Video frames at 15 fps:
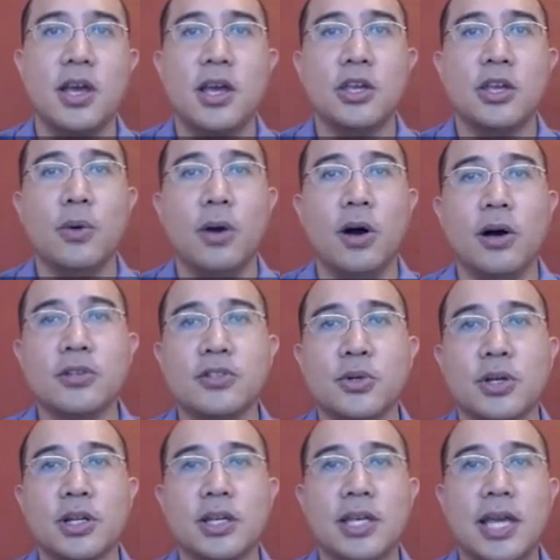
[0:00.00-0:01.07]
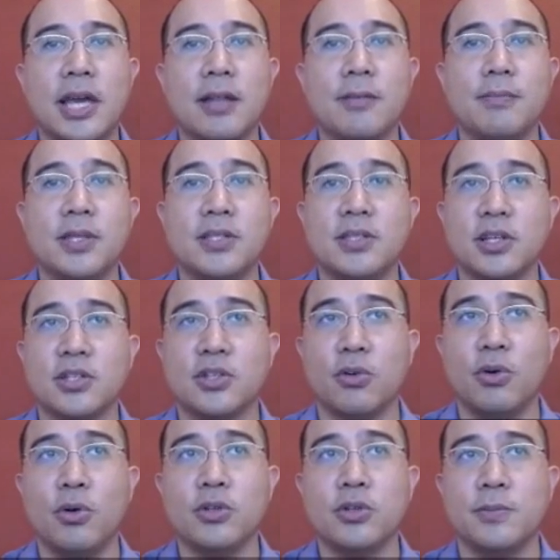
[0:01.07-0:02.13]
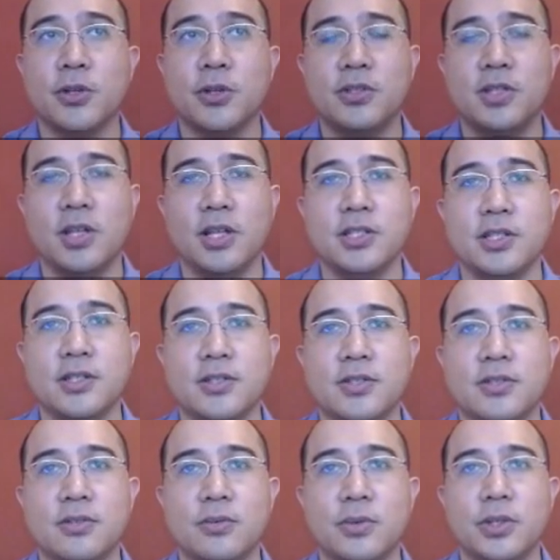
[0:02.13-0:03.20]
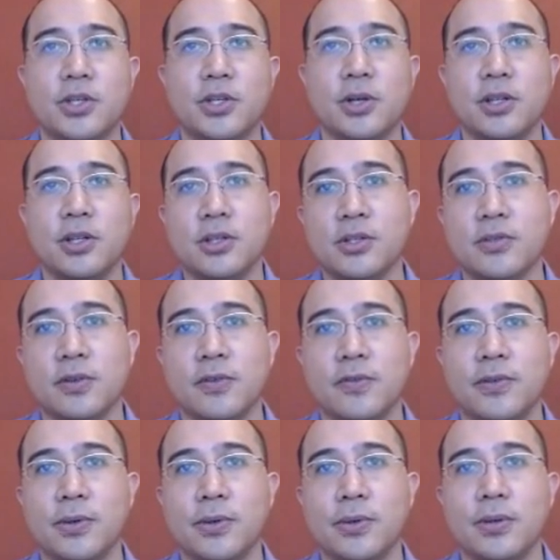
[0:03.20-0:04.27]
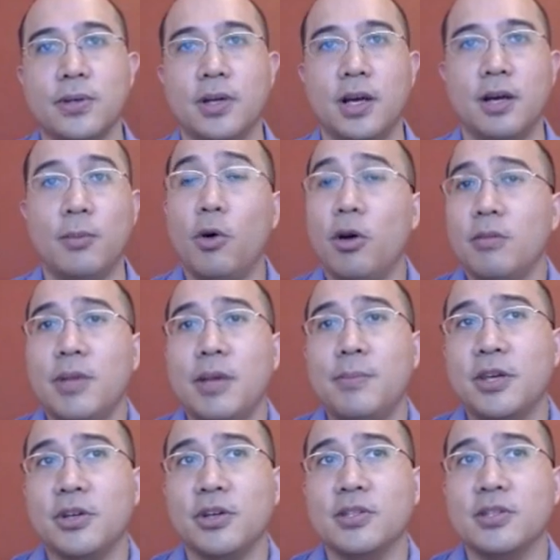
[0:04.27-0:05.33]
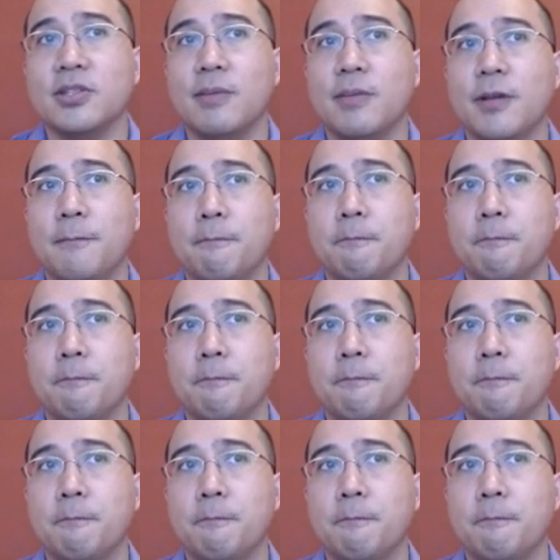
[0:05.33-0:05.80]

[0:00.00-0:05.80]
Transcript: You also are going to get mystic scrolls from those dungeons, which you can use for food, or maybe a good summon.